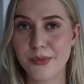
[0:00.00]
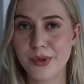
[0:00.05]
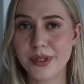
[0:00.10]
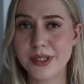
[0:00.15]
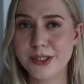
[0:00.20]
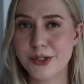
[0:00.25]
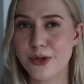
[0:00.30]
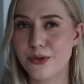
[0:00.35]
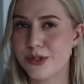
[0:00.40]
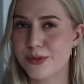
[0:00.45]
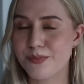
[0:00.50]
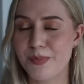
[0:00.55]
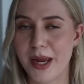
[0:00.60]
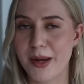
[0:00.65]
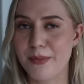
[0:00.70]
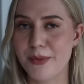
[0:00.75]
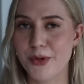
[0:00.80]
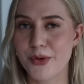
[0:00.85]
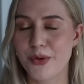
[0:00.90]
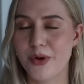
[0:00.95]
really don't
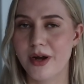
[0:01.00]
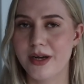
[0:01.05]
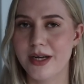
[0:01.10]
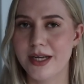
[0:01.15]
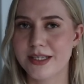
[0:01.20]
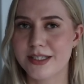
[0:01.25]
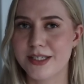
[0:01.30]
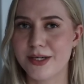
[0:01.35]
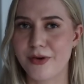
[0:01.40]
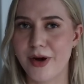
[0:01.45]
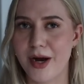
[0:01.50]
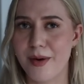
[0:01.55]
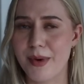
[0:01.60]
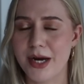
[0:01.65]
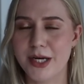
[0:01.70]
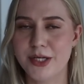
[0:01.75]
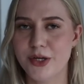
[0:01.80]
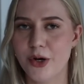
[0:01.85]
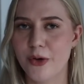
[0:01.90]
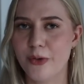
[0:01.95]
spam you on Instagram.
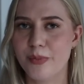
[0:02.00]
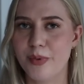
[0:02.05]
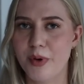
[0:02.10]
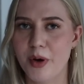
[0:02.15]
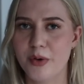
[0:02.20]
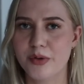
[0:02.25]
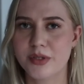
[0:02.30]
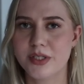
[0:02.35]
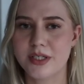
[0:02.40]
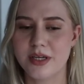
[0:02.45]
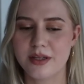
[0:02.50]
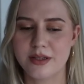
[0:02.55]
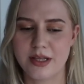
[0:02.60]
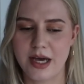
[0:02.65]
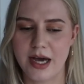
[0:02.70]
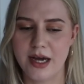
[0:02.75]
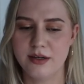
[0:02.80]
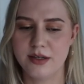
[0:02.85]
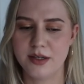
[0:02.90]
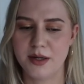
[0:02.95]
I don't post
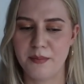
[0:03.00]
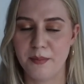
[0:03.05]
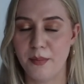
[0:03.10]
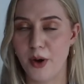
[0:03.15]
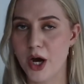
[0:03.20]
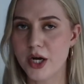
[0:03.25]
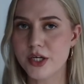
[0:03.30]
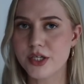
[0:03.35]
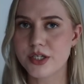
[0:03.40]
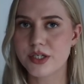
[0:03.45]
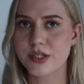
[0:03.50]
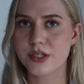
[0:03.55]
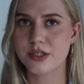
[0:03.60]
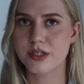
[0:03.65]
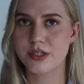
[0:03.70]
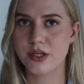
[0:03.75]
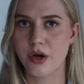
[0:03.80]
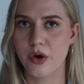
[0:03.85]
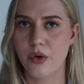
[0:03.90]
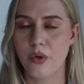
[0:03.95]
that much.
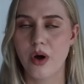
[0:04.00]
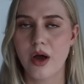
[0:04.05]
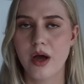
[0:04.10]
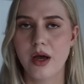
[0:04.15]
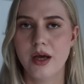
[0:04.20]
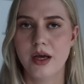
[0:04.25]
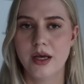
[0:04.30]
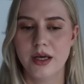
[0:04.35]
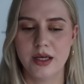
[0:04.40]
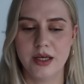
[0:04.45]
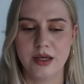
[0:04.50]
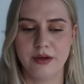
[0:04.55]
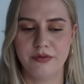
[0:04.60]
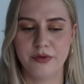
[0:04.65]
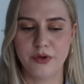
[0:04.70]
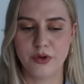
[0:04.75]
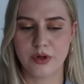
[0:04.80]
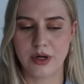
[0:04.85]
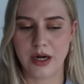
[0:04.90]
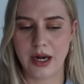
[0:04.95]
So if
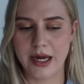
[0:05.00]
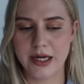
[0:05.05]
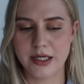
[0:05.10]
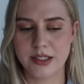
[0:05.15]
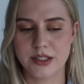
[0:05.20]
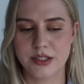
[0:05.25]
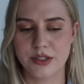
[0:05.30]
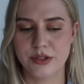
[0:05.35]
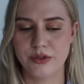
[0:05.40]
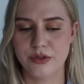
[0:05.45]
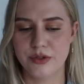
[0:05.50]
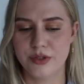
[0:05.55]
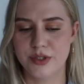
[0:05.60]
you'd like to